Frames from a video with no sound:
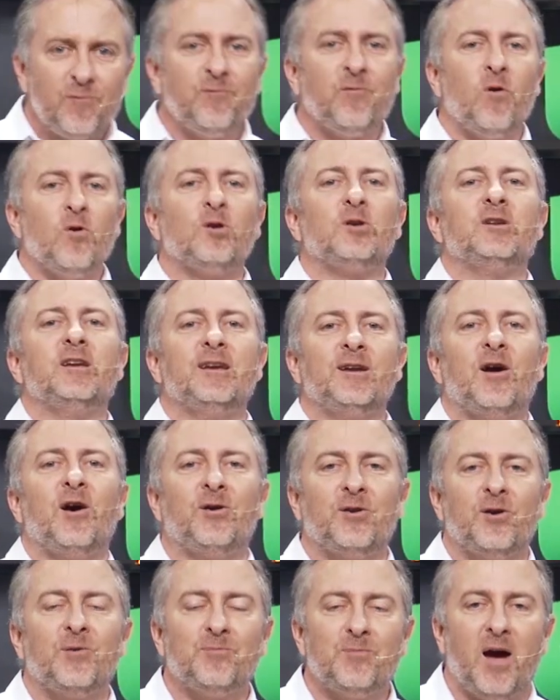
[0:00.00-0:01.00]

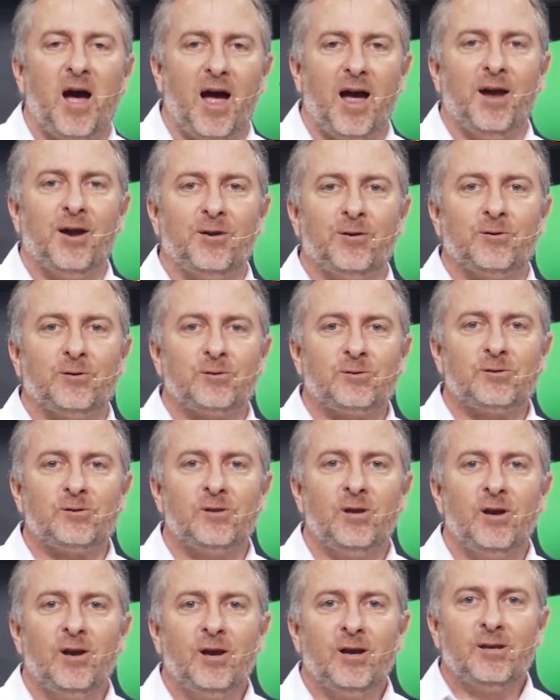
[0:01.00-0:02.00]
1,400
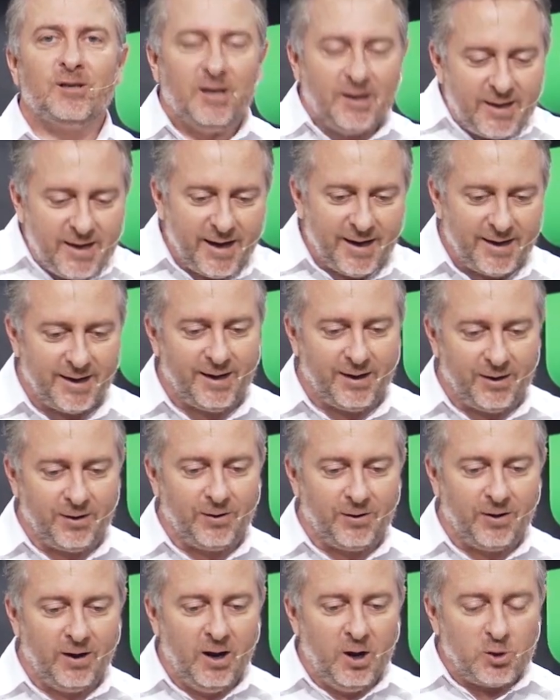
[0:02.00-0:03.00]
miles to get
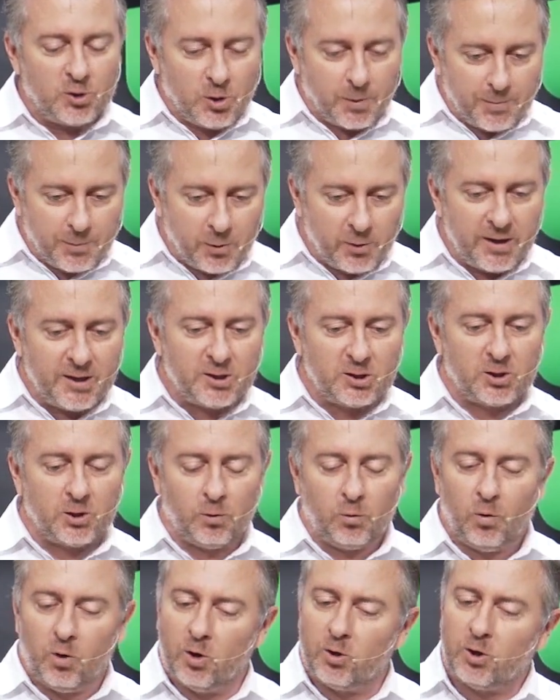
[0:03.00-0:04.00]
here to preach
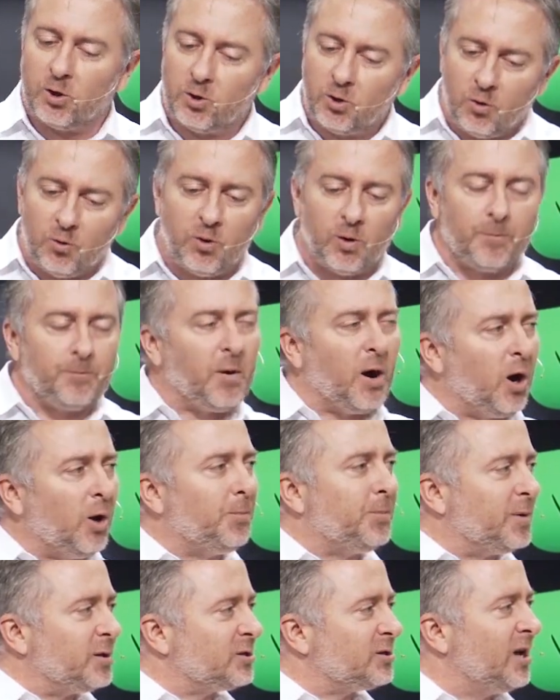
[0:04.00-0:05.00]
the word, to do their
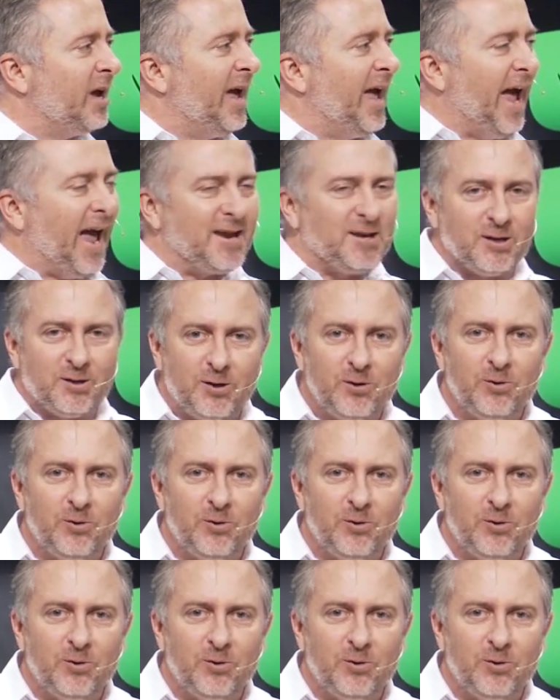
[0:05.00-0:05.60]
purpose, and to